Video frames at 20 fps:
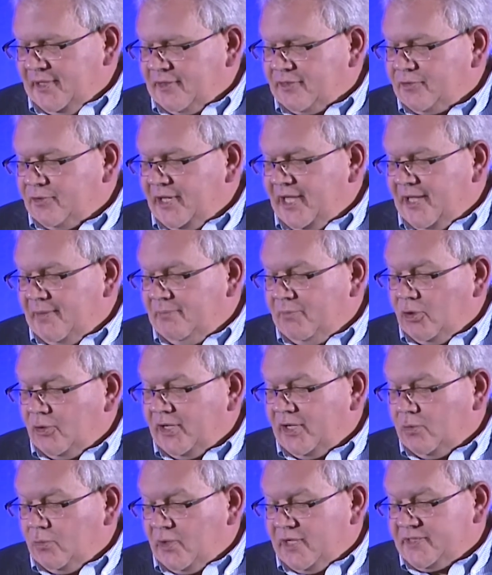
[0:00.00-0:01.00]
38
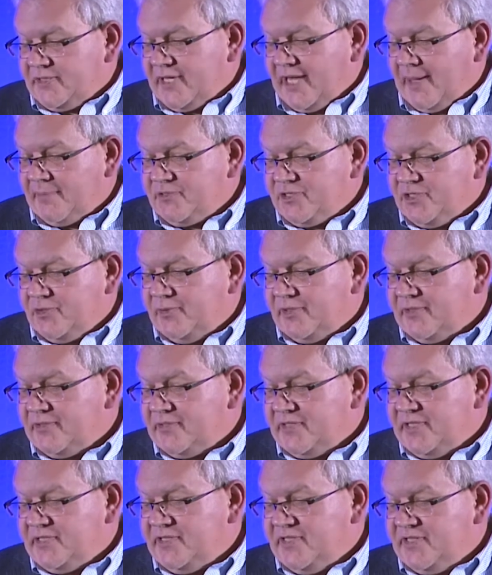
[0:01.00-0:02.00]
million WhatsApps,
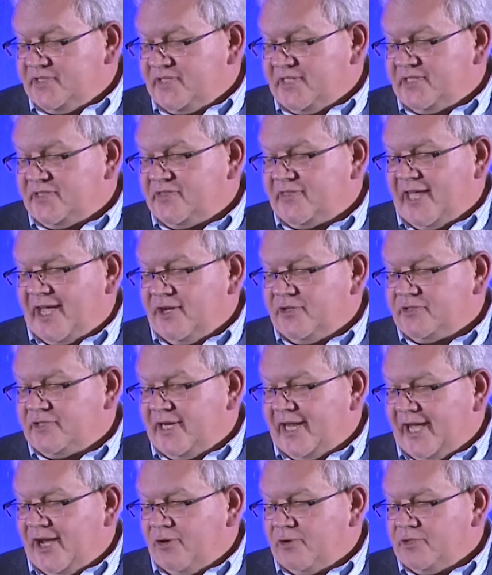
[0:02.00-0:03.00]

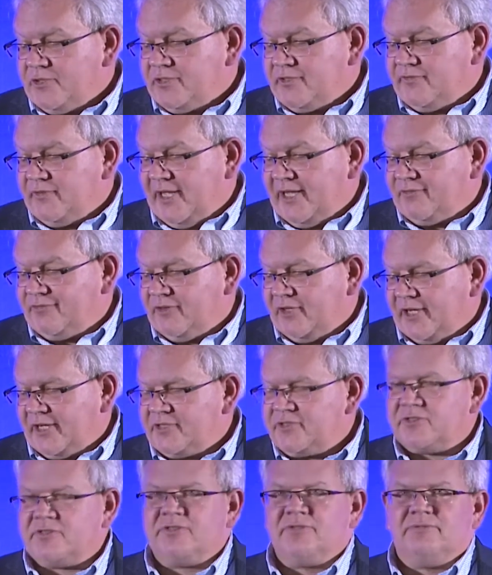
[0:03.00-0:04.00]
266,000 hours of
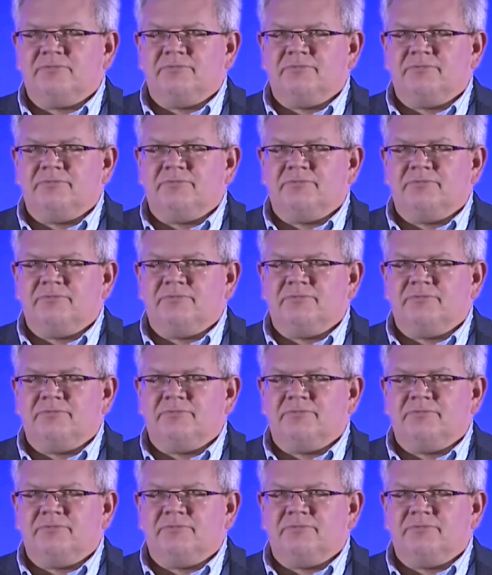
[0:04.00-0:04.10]
Netflix.